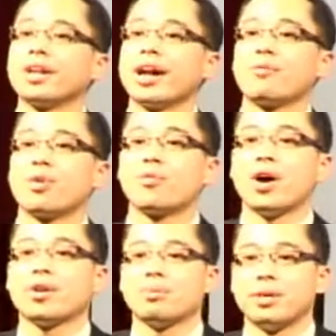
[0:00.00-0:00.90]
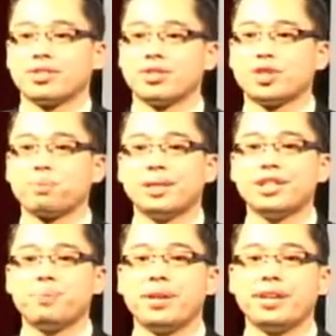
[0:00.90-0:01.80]
going to have our final message.
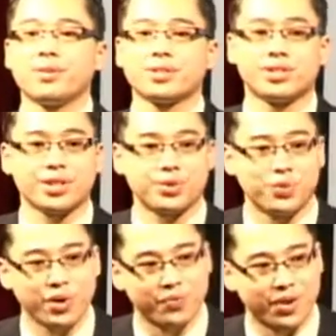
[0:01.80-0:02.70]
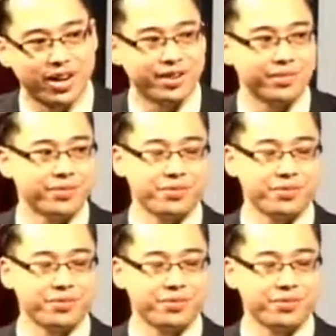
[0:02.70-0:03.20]
Please be here at 645.